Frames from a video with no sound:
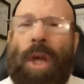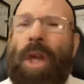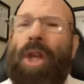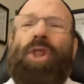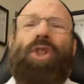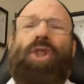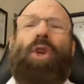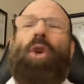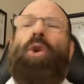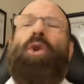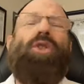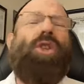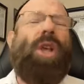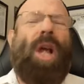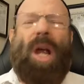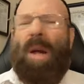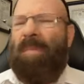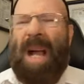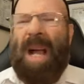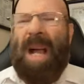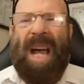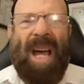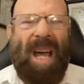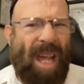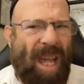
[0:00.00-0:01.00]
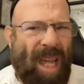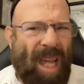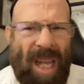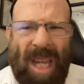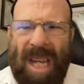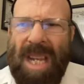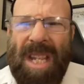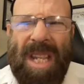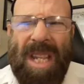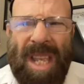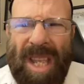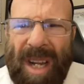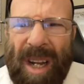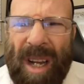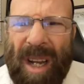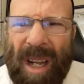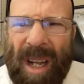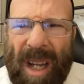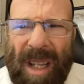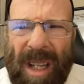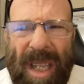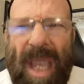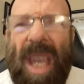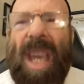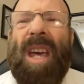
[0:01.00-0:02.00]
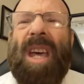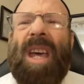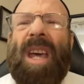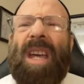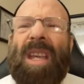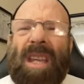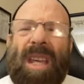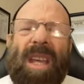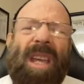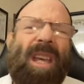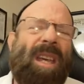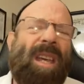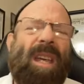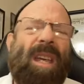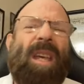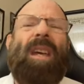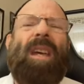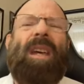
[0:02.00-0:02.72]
Jews are behind it all. Yeah.